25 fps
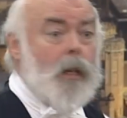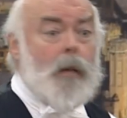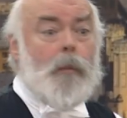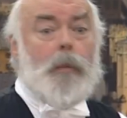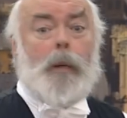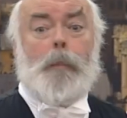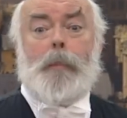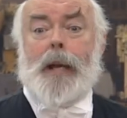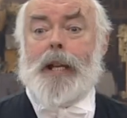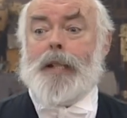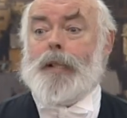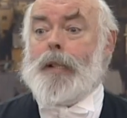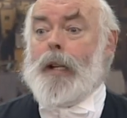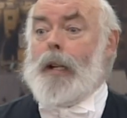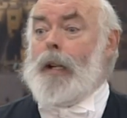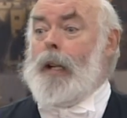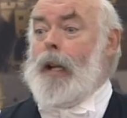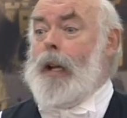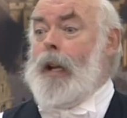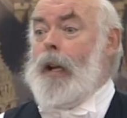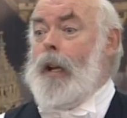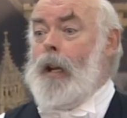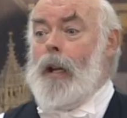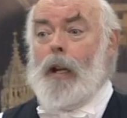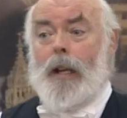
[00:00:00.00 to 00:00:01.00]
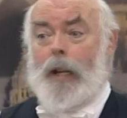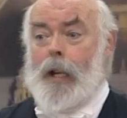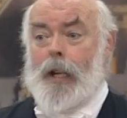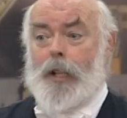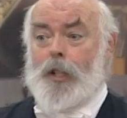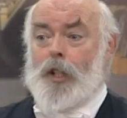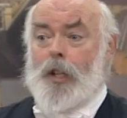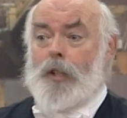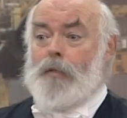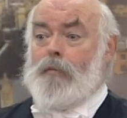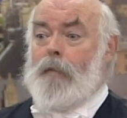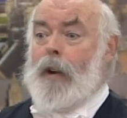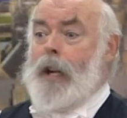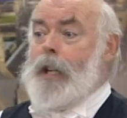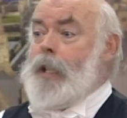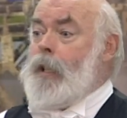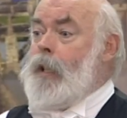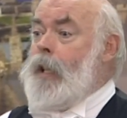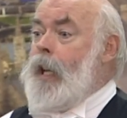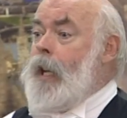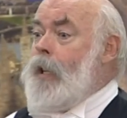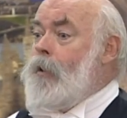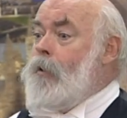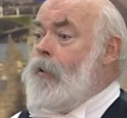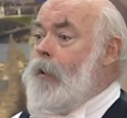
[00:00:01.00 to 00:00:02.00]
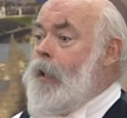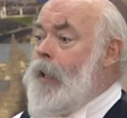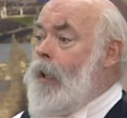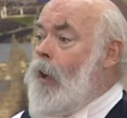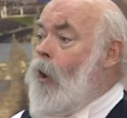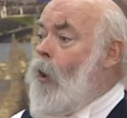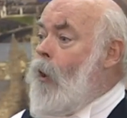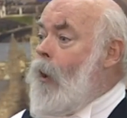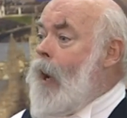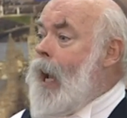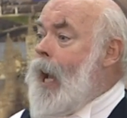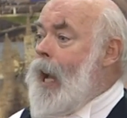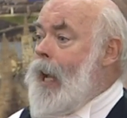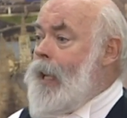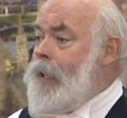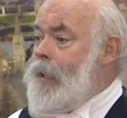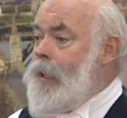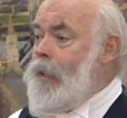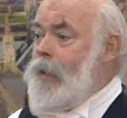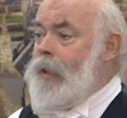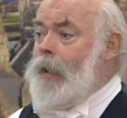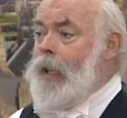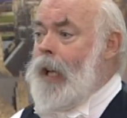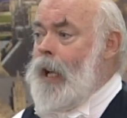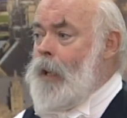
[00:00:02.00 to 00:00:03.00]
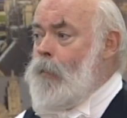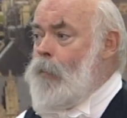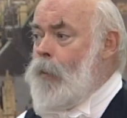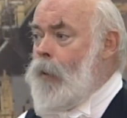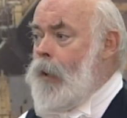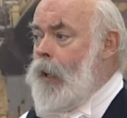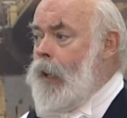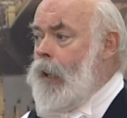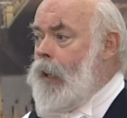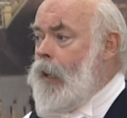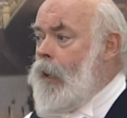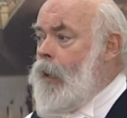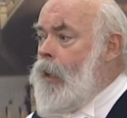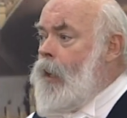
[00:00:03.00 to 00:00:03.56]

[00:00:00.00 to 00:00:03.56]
but basically he'd just write a letter in longhand in the library.